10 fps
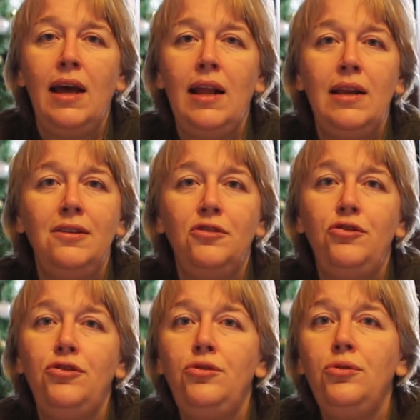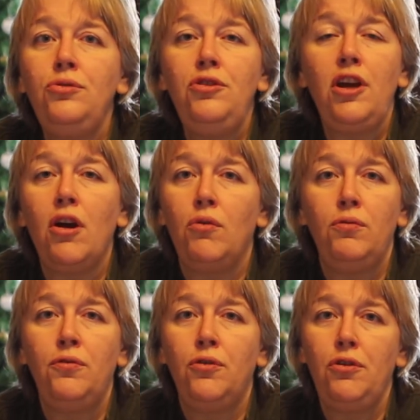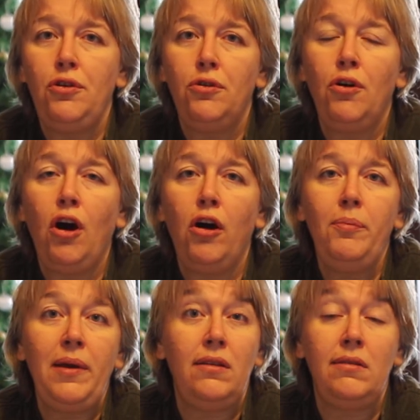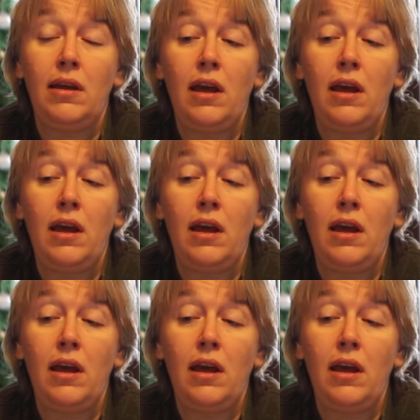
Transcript: little studio for your hobbies,